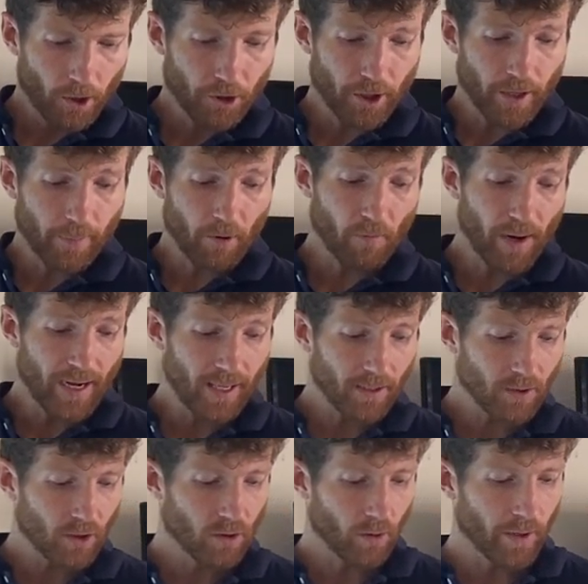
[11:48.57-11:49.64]
You're going to be reading
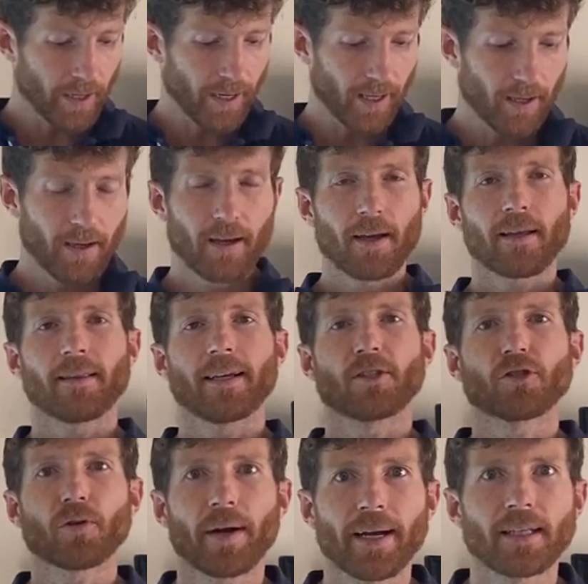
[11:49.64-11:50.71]
a story
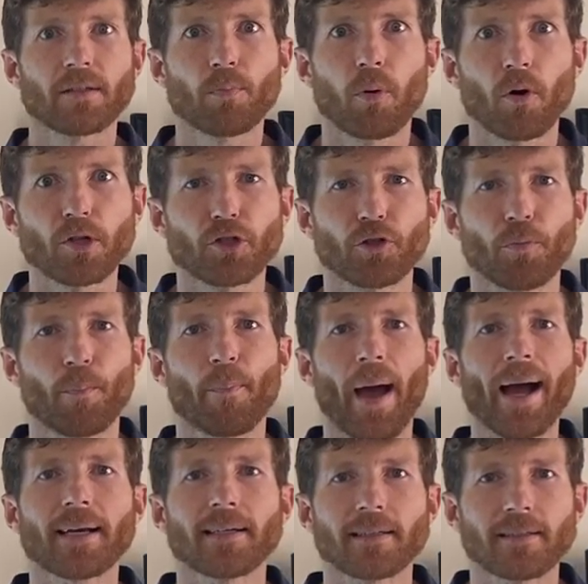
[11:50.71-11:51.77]
that transports you
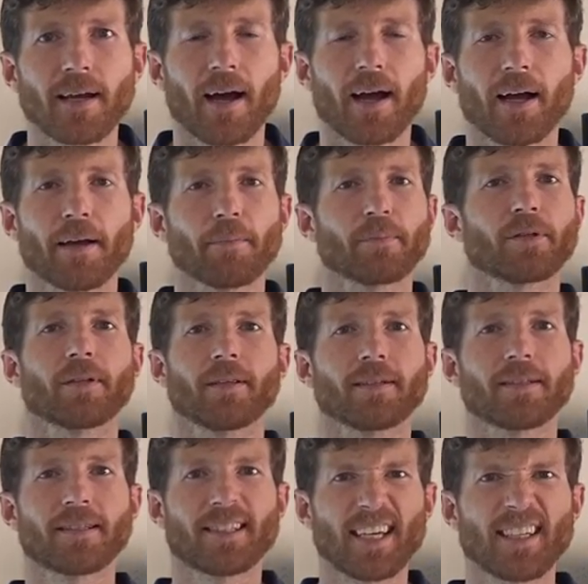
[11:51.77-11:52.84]
back in time to the
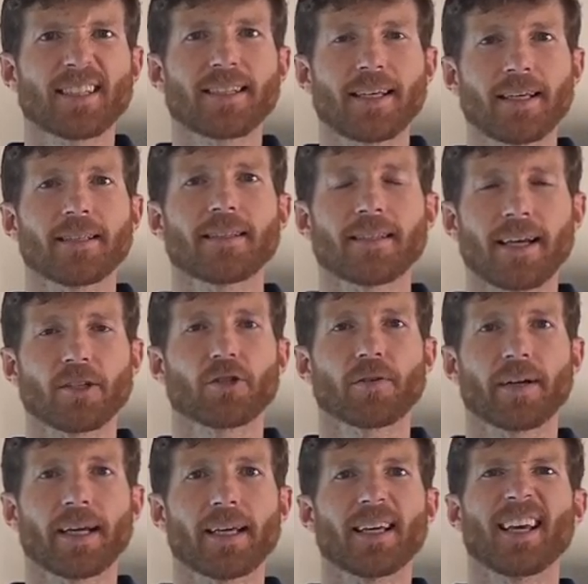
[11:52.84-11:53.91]
16th
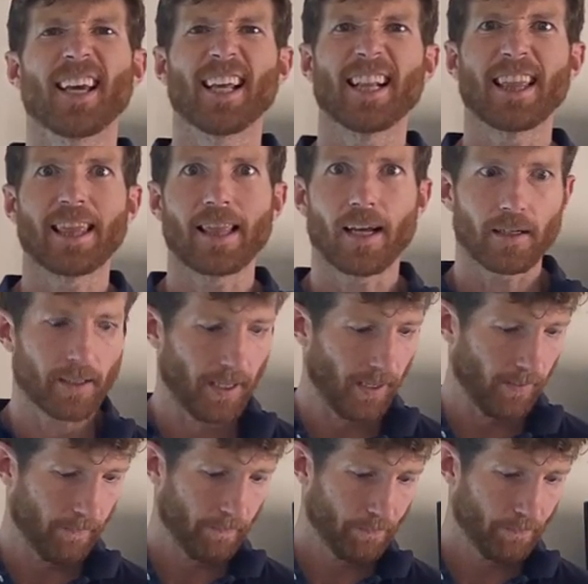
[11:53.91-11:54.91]
century in London.